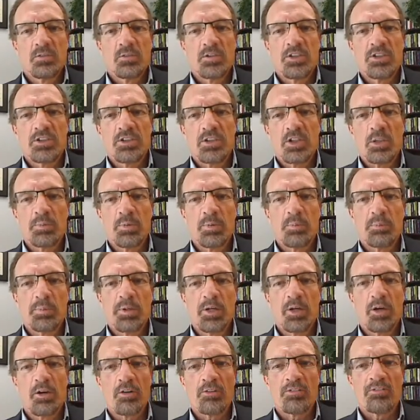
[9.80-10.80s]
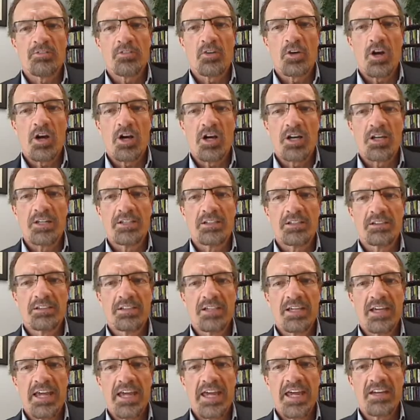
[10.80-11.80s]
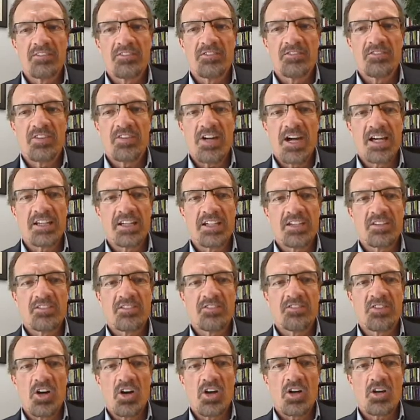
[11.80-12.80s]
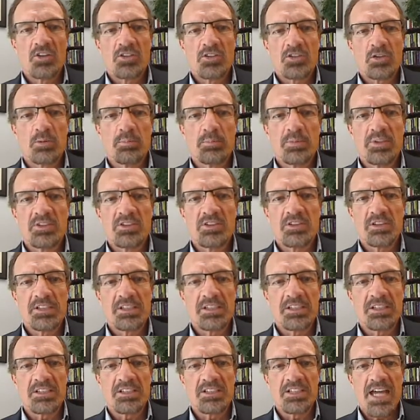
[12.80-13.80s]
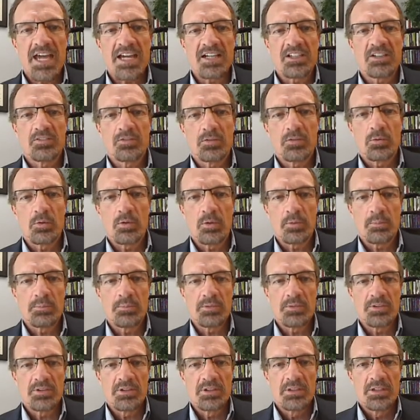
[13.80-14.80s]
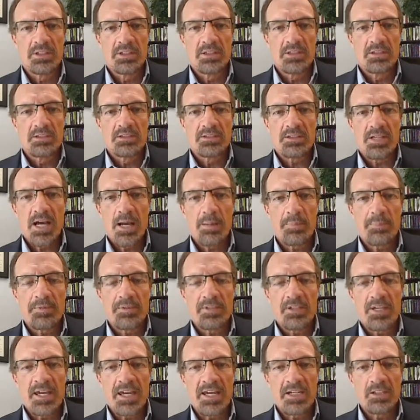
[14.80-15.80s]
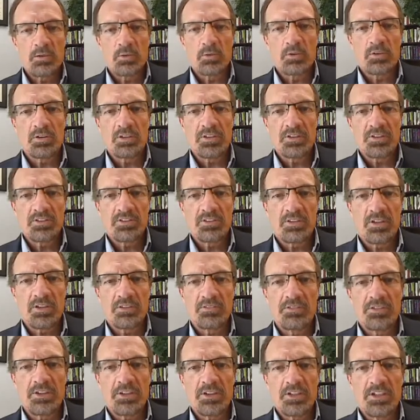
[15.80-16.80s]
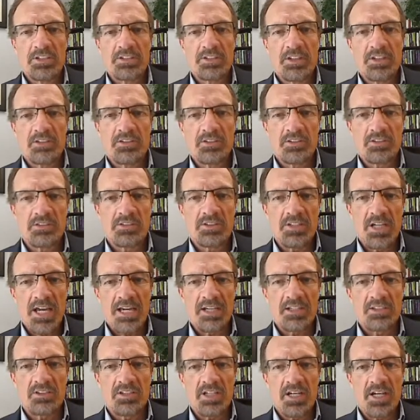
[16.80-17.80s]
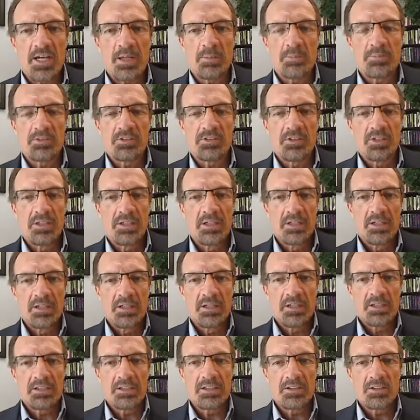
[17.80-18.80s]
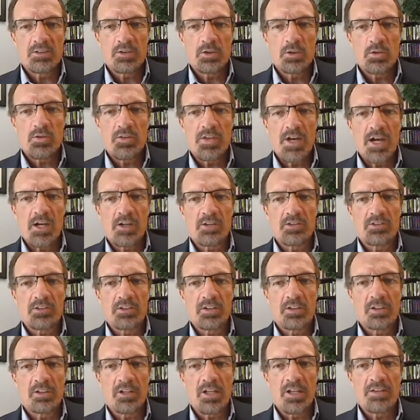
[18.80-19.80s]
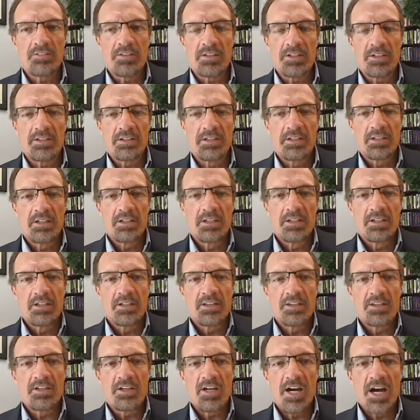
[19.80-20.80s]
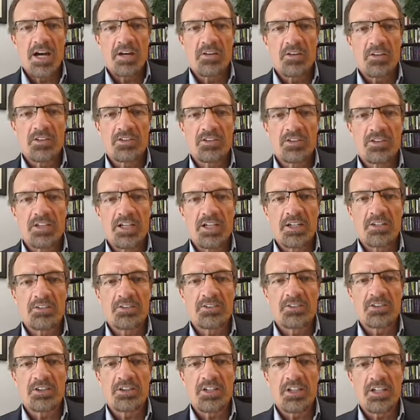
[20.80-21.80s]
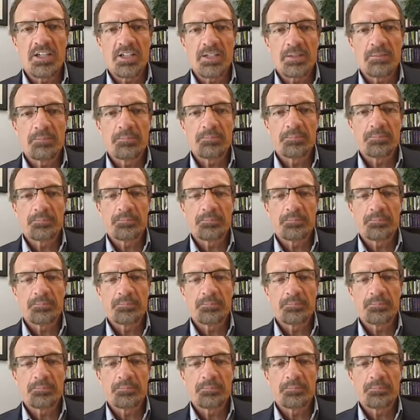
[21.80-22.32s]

return preparer fraud, and filing false or misleading tax forms top the annual list of Dirty Dozen tax scams in 2011, the IRS announced today.